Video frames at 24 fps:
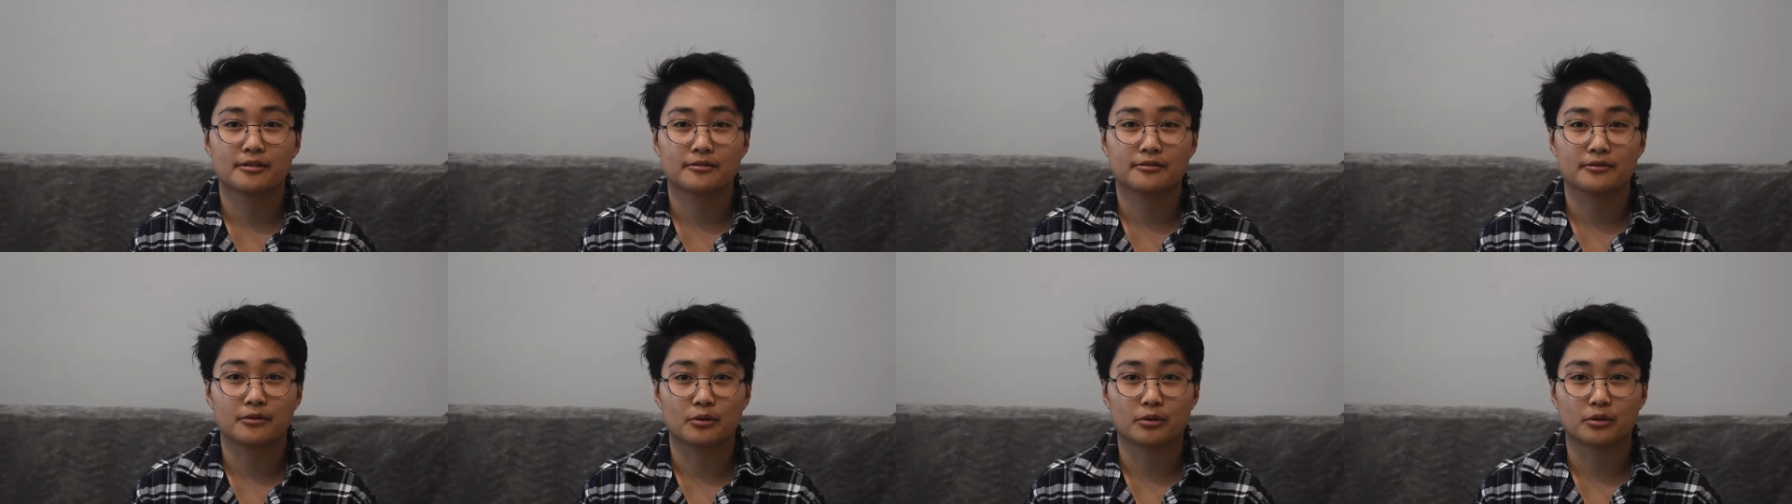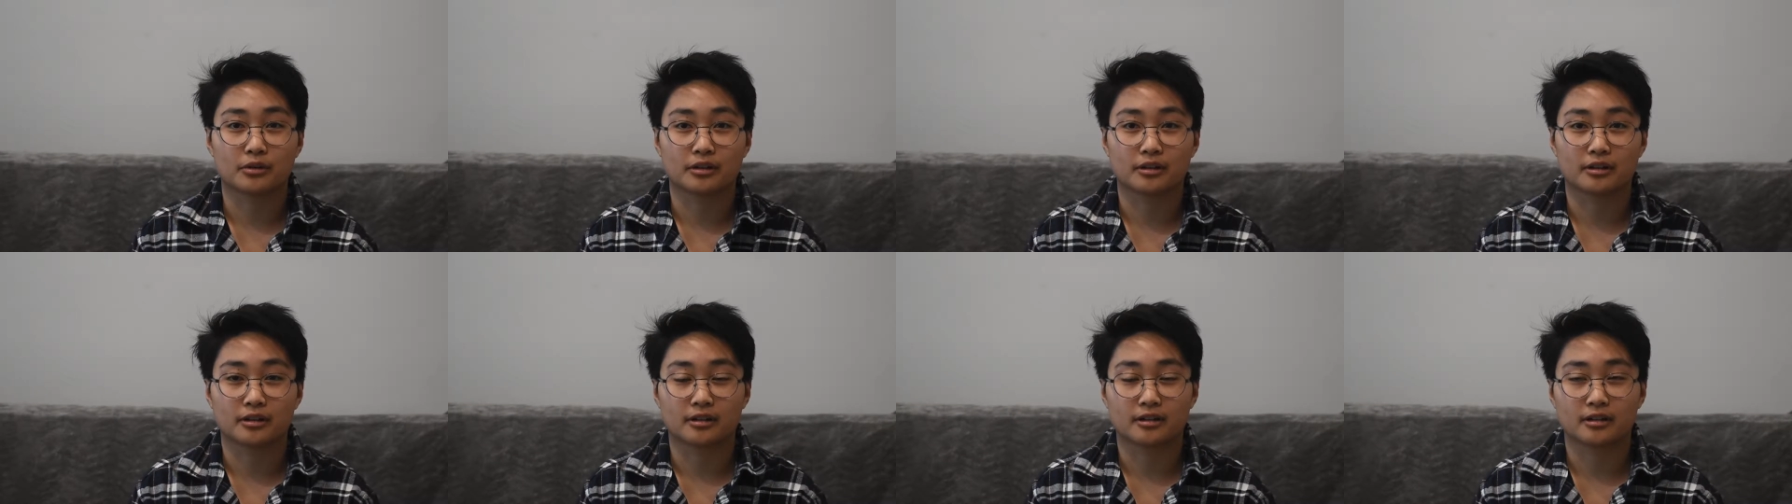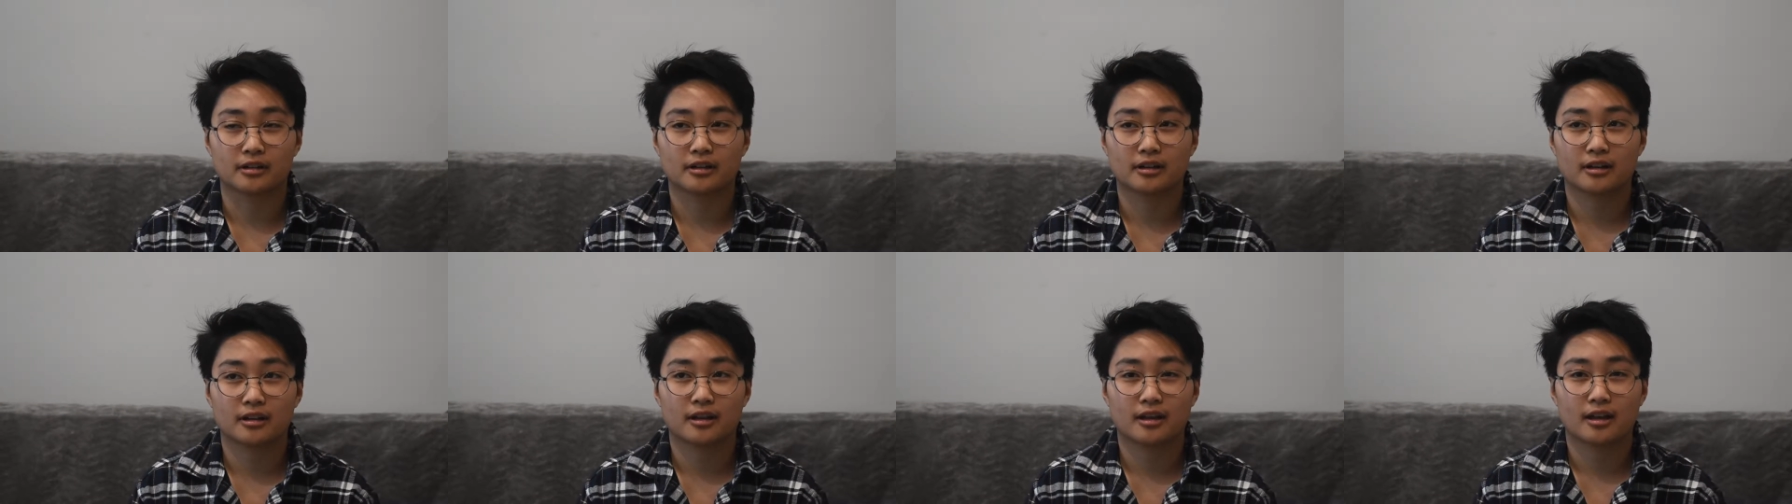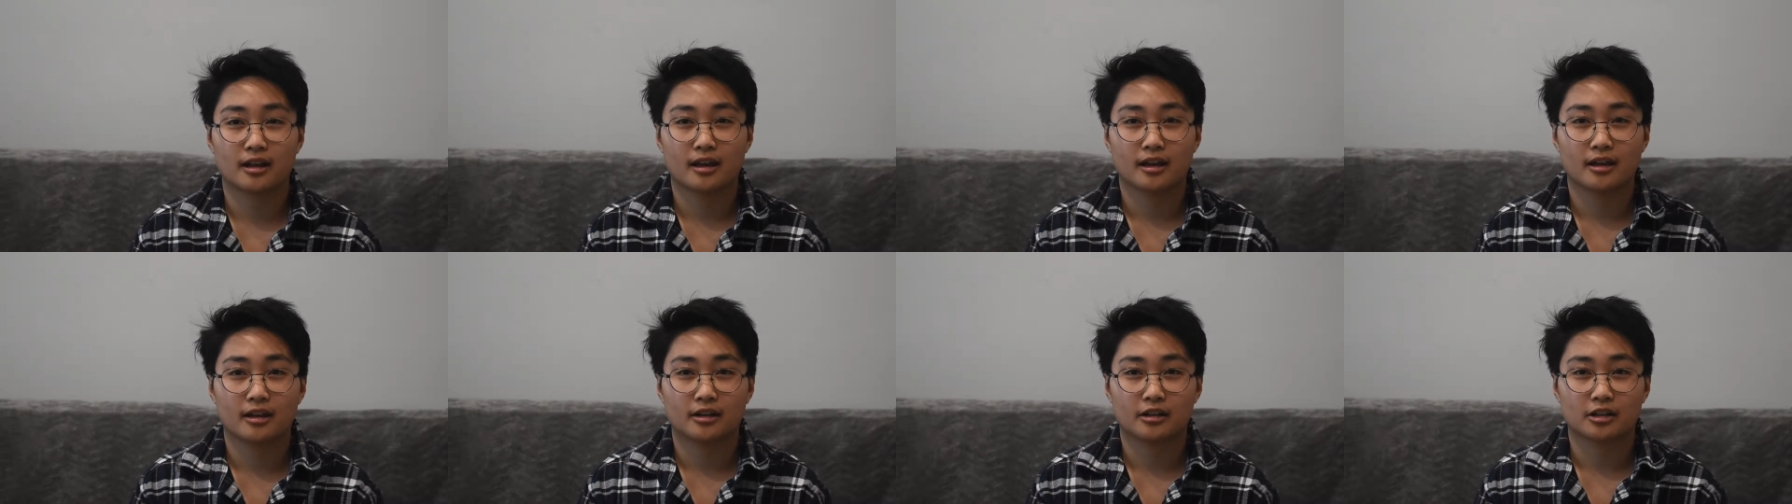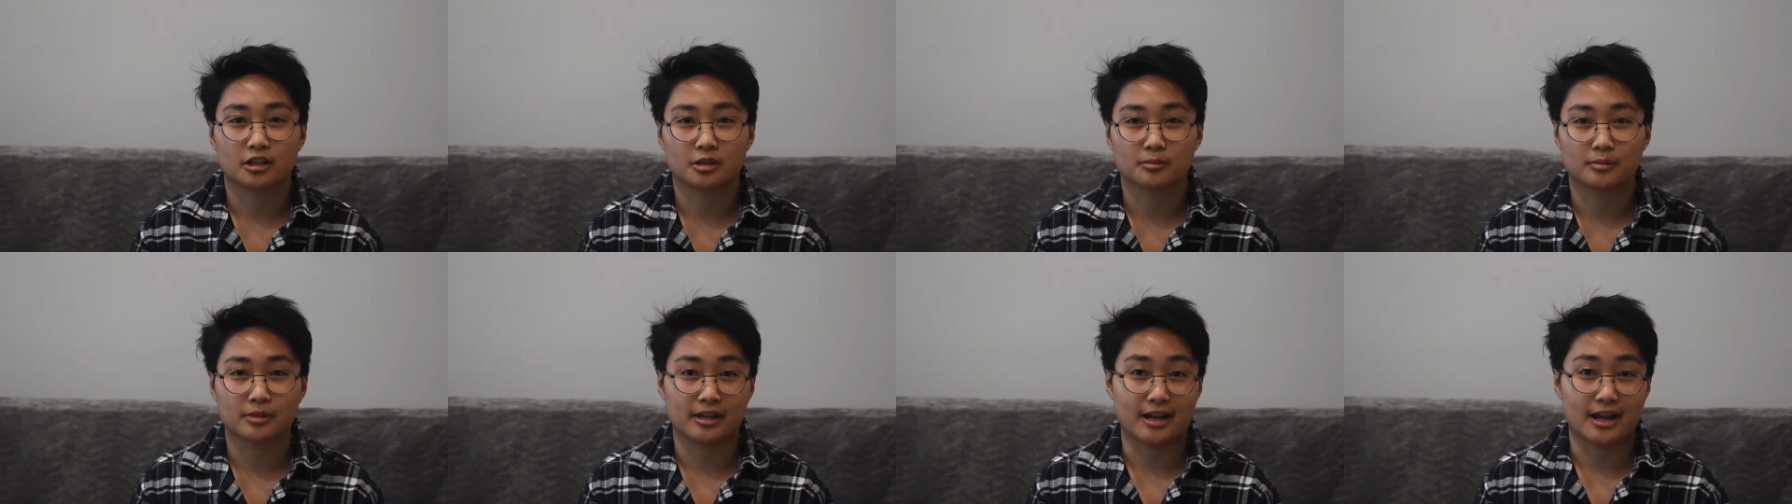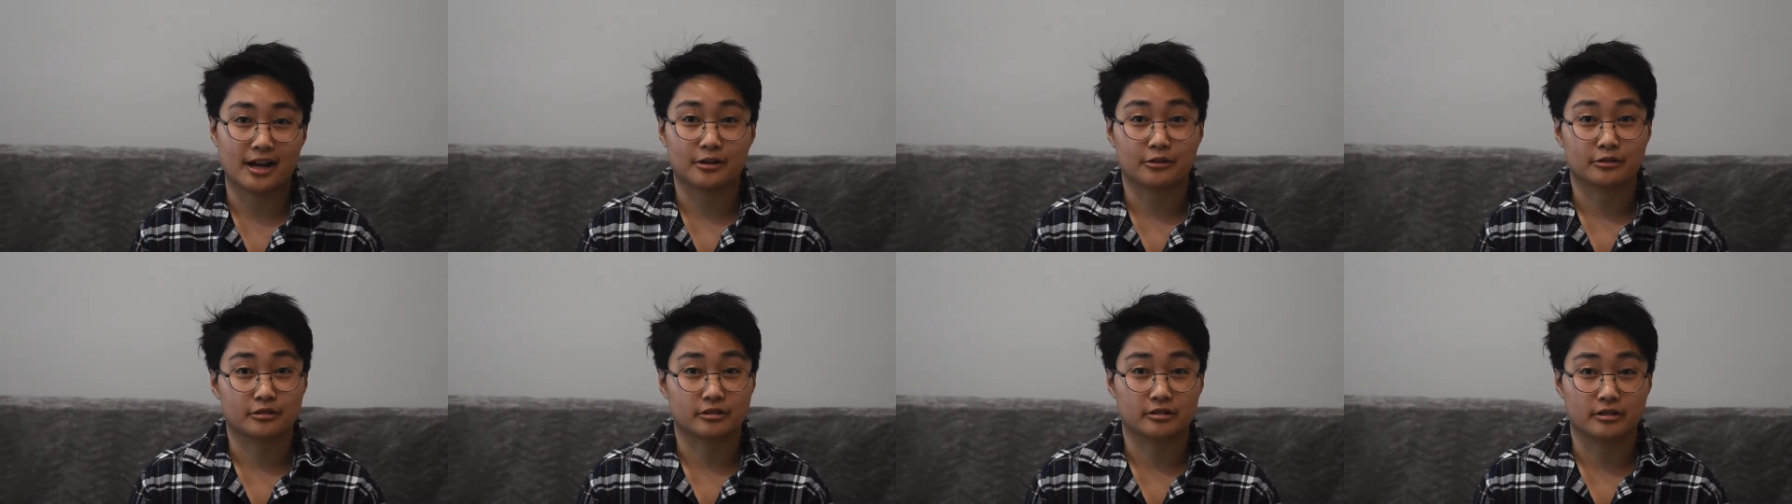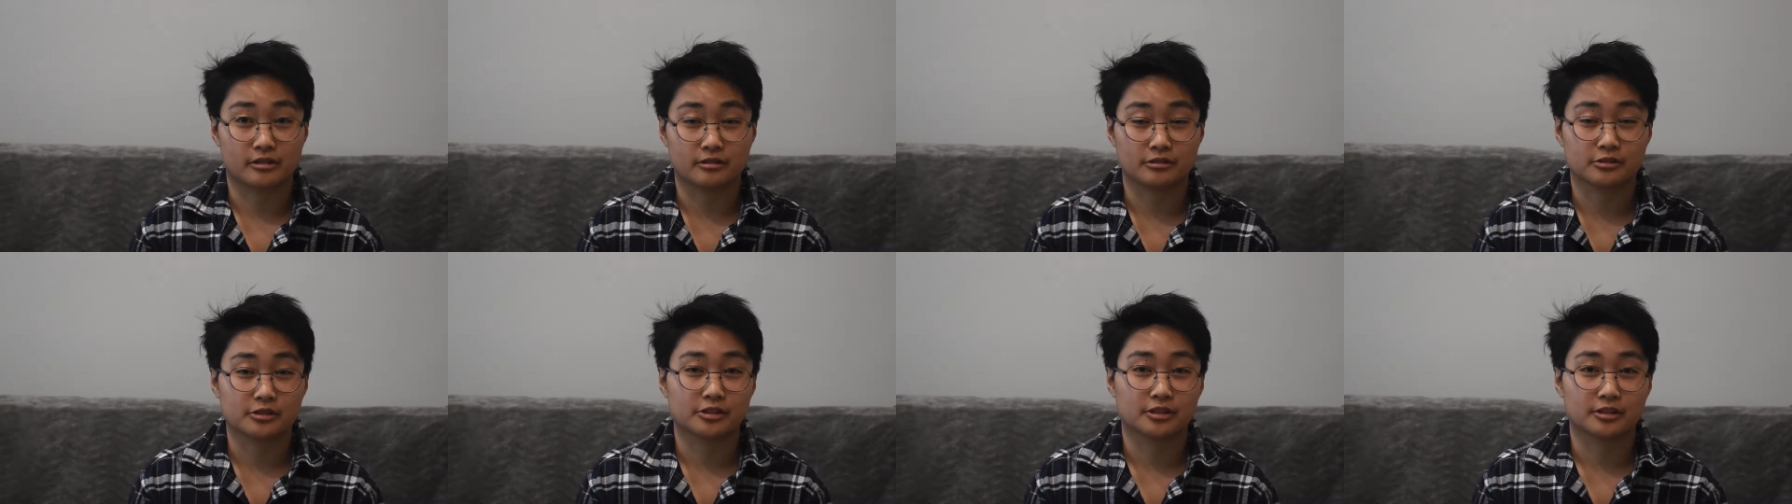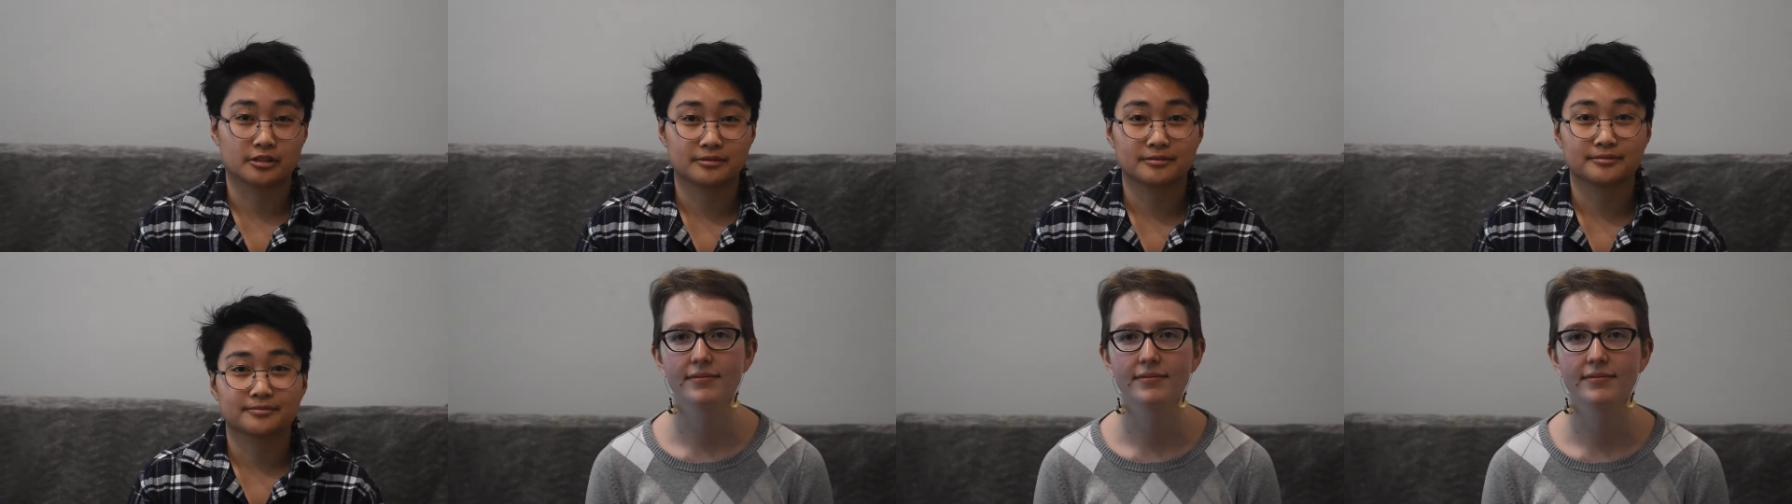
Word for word: for urban agriculture.